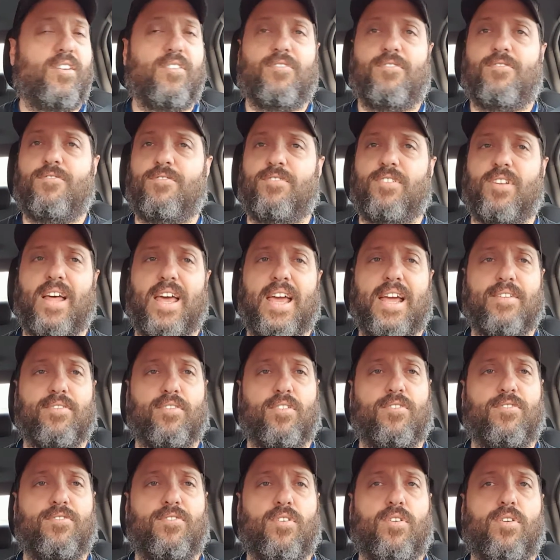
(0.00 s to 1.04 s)

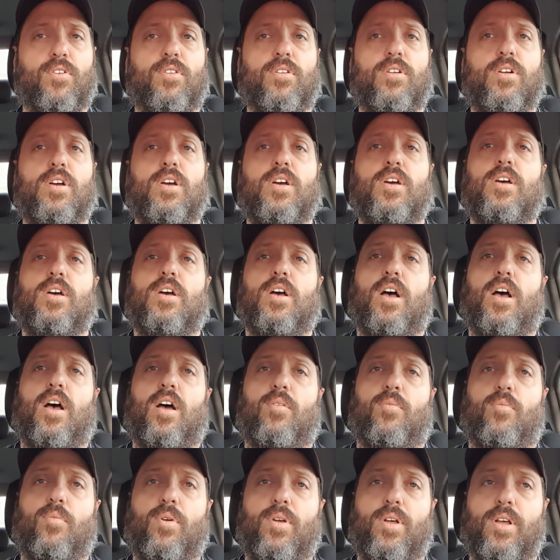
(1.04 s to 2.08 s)
flavorful.
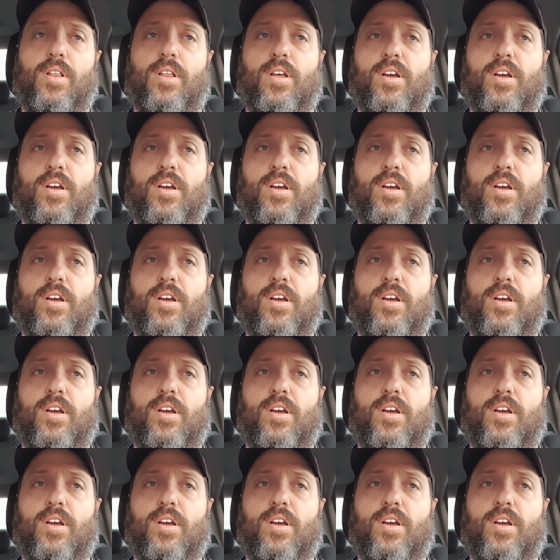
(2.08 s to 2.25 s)
I'm really